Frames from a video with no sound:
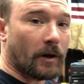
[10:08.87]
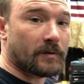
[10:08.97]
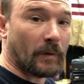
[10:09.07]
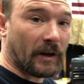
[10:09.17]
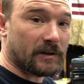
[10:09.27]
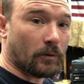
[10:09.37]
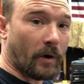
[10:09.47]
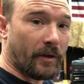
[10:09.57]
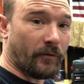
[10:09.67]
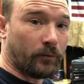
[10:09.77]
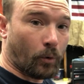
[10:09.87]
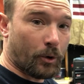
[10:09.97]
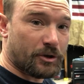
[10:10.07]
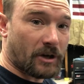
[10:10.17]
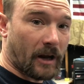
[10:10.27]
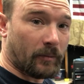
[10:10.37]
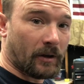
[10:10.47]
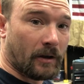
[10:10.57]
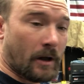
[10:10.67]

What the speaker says: else because of the way the floor is shaped.